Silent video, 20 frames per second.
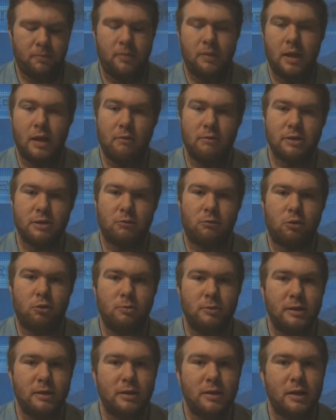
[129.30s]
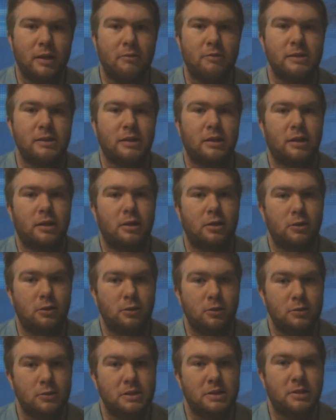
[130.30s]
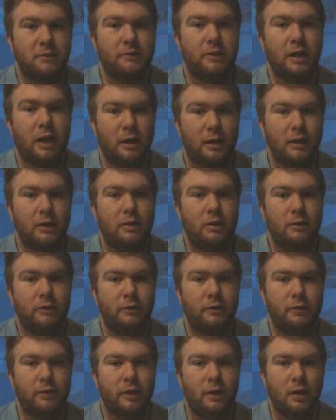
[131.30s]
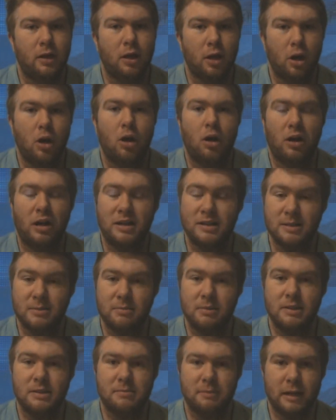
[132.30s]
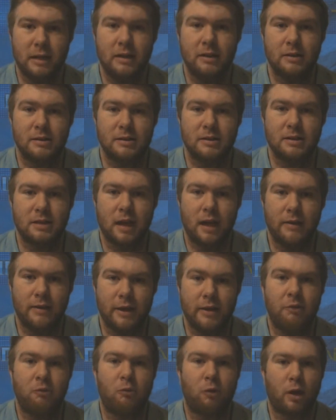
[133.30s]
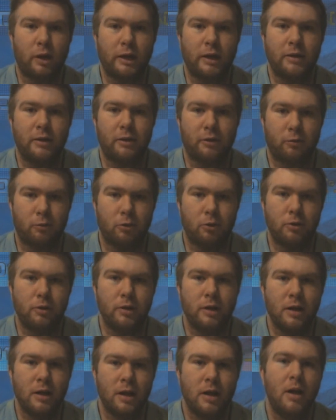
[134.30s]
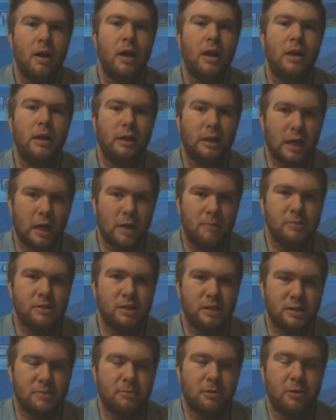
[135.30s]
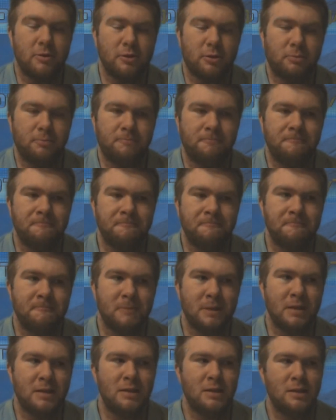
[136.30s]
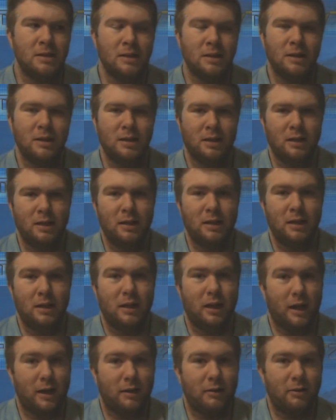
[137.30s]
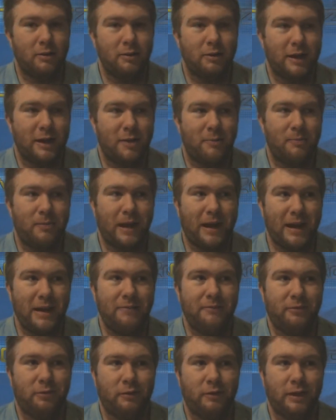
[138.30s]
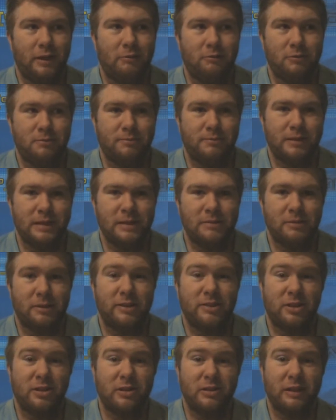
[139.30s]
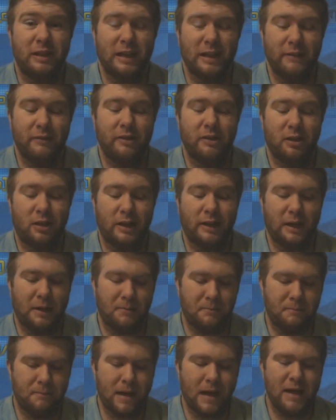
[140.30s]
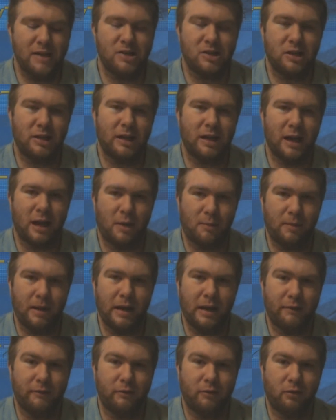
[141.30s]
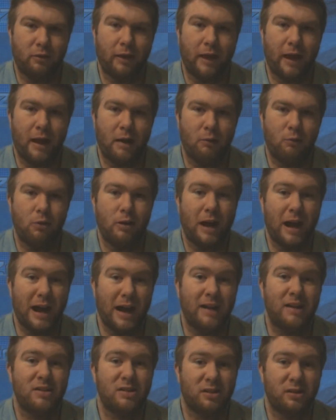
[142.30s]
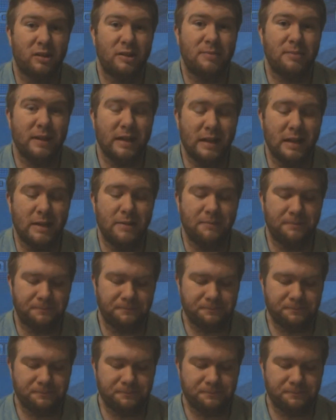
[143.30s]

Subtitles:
There was a woman that was accused of cutting off her husband's penis and then running it through the garbage disposal. I don't know how painful that would be, but I don't even like imagining how painful that would actually be.